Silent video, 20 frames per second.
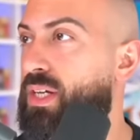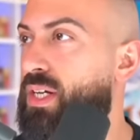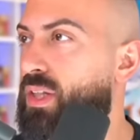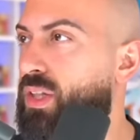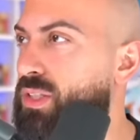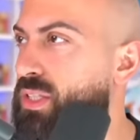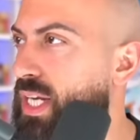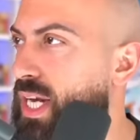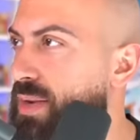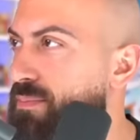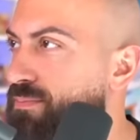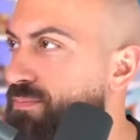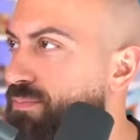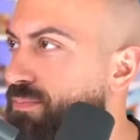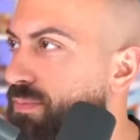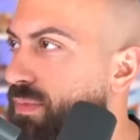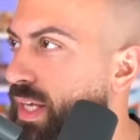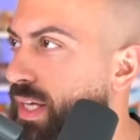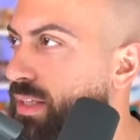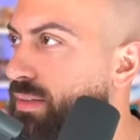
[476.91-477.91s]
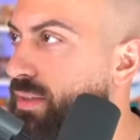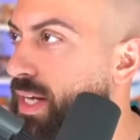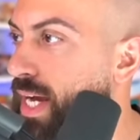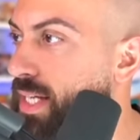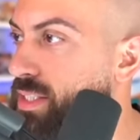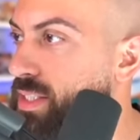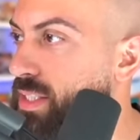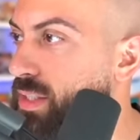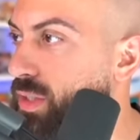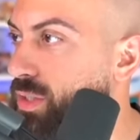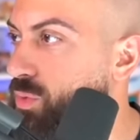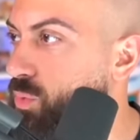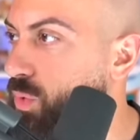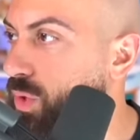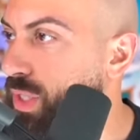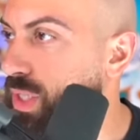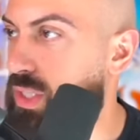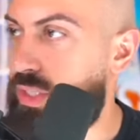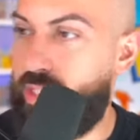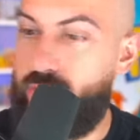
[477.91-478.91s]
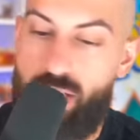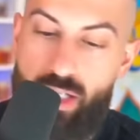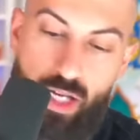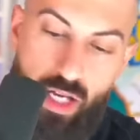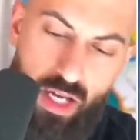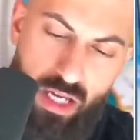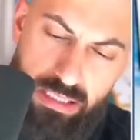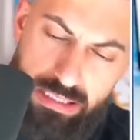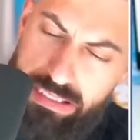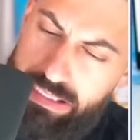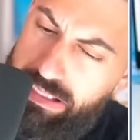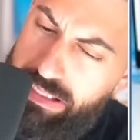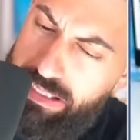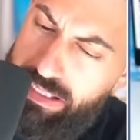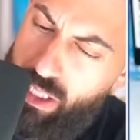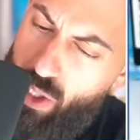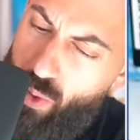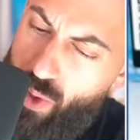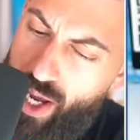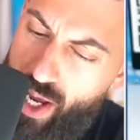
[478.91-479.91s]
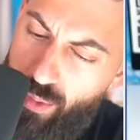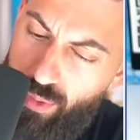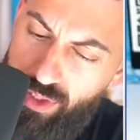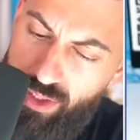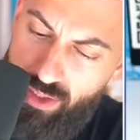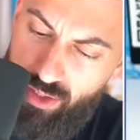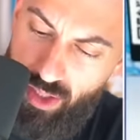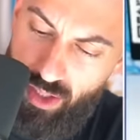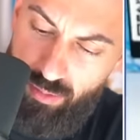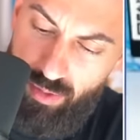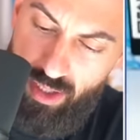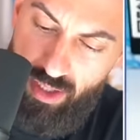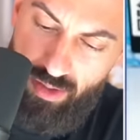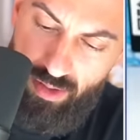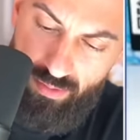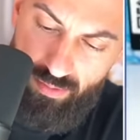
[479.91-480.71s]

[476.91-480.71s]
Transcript: Looks like it, like actually looks really clean. Okay, what's this gonna be?